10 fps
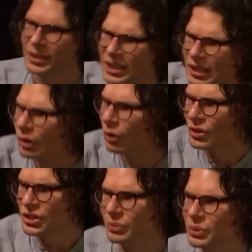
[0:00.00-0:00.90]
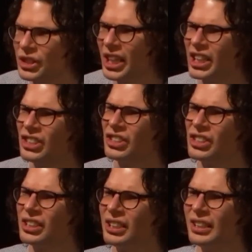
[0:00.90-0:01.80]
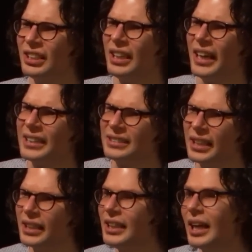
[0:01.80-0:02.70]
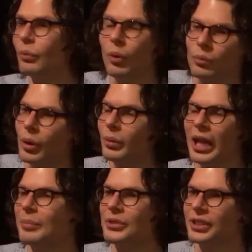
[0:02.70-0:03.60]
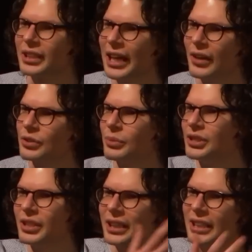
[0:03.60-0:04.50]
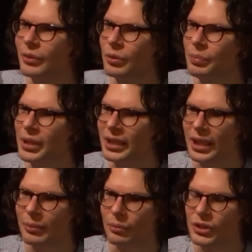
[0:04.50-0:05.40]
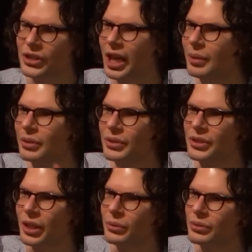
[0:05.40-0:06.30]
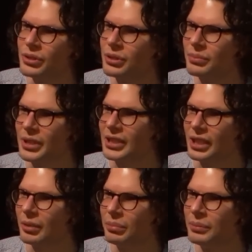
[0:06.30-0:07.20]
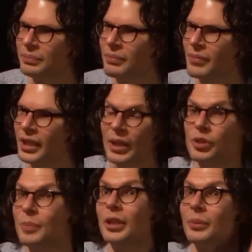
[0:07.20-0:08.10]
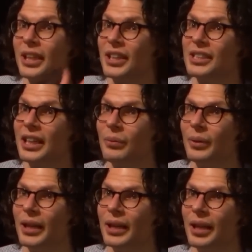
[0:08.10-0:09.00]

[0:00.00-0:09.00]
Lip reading: laws that would change. What will happen to the cows? And we decided there would be retirement zones set up. There was a bit that we cut out where